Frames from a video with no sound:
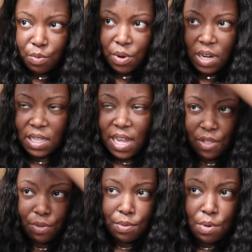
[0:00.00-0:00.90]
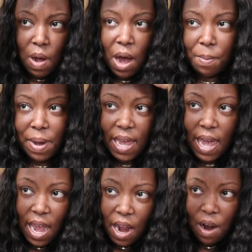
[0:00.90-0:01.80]
bringing that throughout my
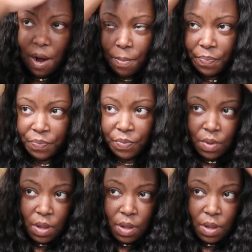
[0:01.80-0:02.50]
hair